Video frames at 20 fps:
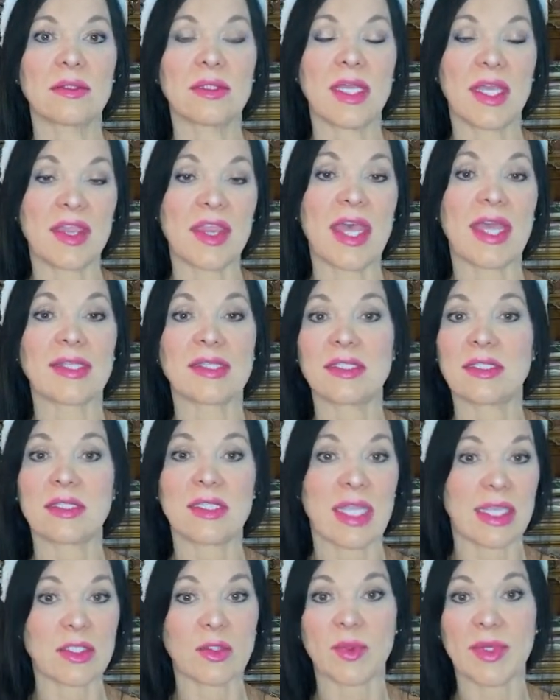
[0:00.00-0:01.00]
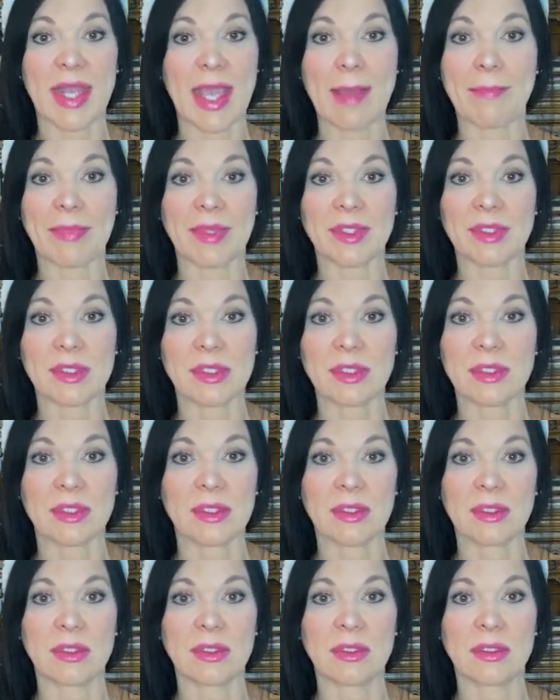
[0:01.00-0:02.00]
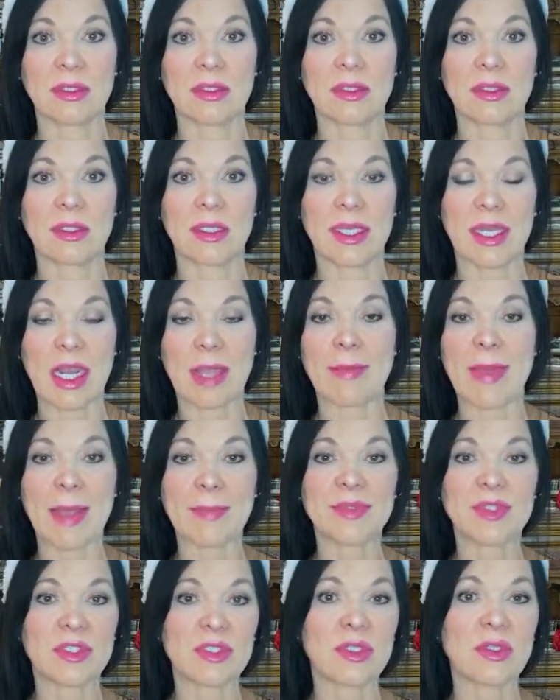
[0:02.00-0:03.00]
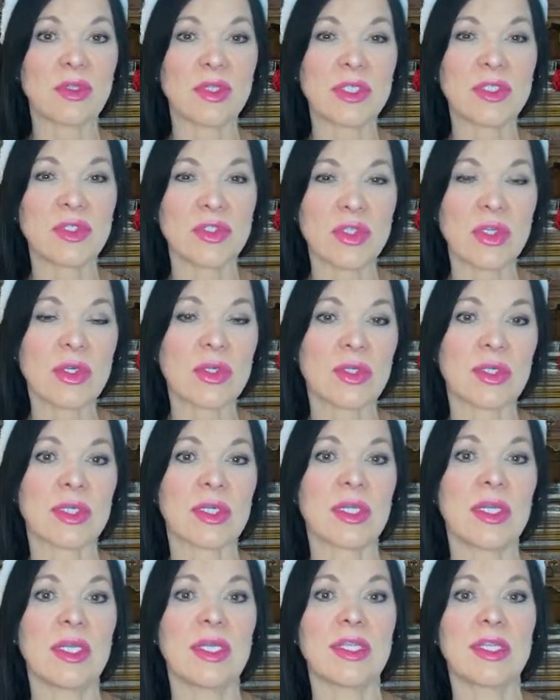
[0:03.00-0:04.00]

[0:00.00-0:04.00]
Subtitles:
And that's what happened. And I'm absolutely certain